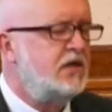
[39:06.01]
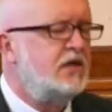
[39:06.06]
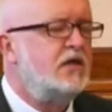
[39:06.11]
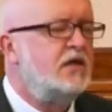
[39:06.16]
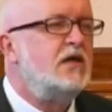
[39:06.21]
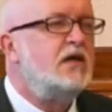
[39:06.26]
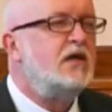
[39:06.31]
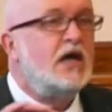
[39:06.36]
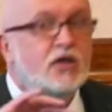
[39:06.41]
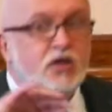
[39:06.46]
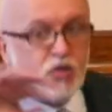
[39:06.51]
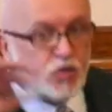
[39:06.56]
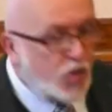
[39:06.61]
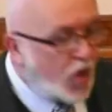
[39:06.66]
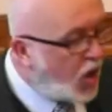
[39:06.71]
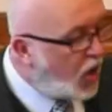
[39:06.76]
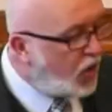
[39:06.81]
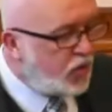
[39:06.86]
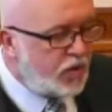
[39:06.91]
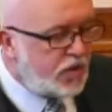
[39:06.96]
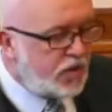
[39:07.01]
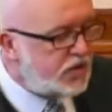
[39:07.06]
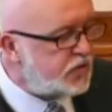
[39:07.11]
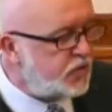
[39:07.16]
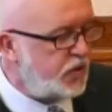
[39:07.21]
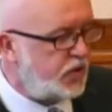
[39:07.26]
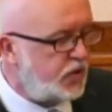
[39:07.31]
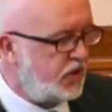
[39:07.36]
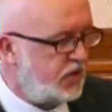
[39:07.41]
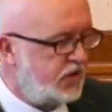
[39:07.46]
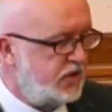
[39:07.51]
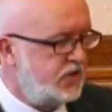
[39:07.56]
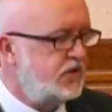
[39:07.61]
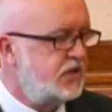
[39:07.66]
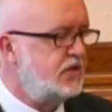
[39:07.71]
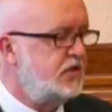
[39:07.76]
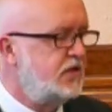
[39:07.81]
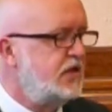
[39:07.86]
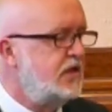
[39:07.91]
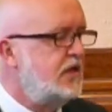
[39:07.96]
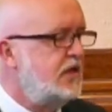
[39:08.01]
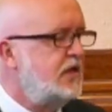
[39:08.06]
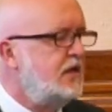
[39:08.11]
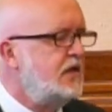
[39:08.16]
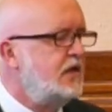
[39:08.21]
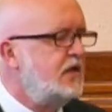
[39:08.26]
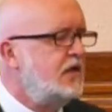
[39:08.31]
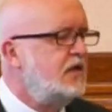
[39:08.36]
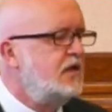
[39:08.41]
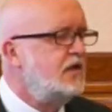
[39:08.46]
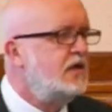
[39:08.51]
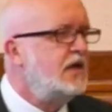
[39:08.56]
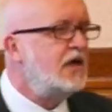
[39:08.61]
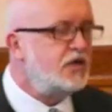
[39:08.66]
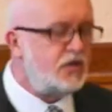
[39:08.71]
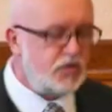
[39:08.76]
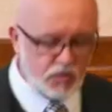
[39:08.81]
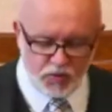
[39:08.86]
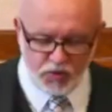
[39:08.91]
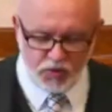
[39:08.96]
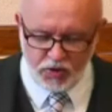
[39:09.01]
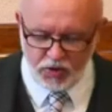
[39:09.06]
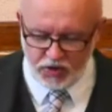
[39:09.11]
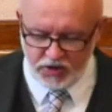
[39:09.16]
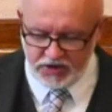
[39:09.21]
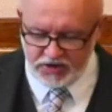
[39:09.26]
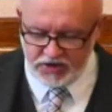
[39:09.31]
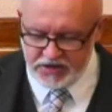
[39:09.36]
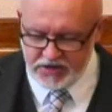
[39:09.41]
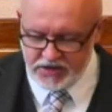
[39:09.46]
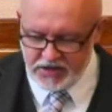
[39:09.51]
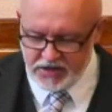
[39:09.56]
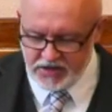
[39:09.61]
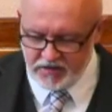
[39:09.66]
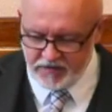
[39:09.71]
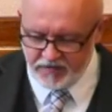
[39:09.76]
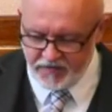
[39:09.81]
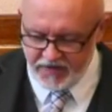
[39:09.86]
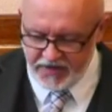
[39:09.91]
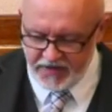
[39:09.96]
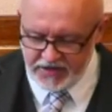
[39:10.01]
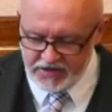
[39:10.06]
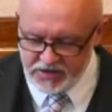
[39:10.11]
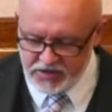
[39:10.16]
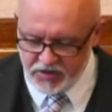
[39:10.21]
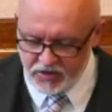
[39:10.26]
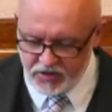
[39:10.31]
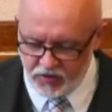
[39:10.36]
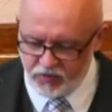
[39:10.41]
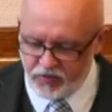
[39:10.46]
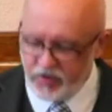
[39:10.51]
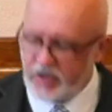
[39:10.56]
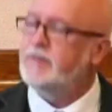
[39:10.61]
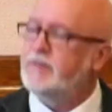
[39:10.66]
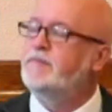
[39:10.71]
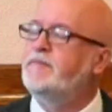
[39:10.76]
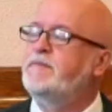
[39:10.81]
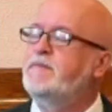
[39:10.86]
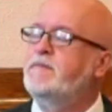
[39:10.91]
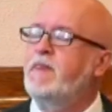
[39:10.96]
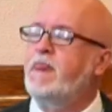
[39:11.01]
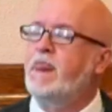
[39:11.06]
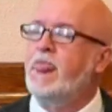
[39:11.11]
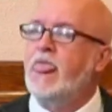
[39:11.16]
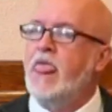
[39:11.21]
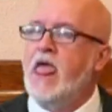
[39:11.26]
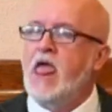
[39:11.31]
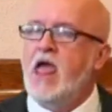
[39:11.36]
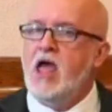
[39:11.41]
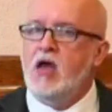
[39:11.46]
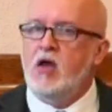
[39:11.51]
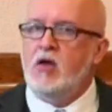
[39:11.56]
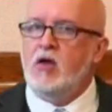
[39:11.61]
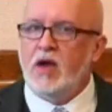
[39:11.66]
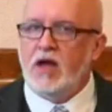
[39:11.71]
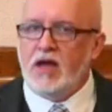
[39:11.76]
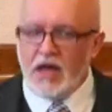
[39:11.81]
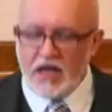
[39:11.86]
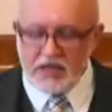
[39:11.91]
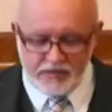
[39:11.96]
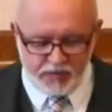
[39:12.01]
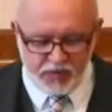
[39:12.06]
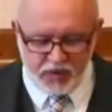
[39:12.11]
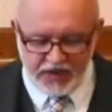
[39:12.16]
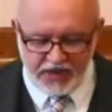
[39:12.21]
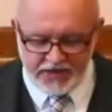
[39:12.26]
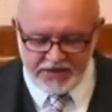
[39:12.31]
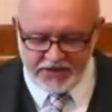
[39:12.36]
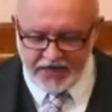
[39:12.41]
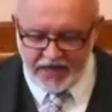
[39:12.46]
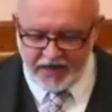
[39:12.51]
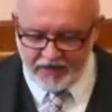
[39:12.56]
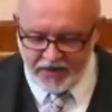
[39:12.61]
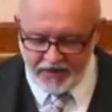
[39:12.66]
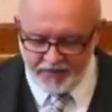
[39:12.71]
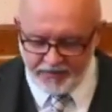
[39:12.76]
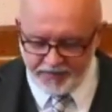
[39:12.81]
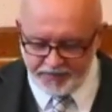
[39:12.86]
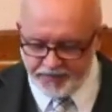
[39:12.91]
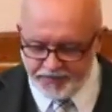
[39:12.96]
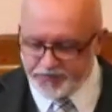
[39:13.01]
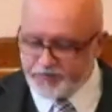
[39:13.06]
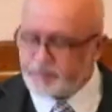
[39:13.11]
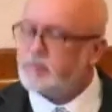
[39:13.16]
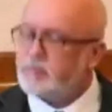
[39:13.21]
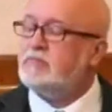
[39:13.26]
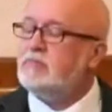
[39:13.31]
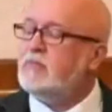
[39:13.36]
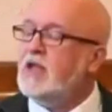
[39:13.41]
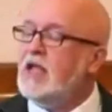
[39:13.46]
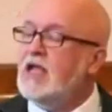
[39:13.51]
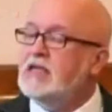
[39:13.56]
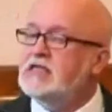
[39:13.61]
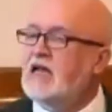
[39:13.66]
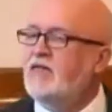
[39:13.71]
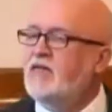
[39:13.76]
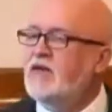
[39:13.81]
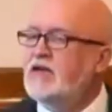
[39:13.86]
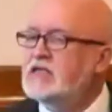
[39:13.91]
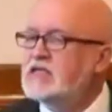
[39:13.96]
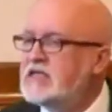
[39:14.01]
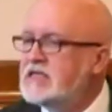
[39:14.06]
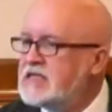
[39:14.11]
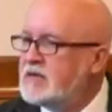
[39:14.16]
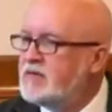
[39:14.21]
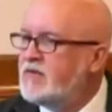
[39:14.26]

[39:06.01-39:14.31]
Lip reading: and who always works and who works for his glory. Well, let's pray together. It's lovely to see some of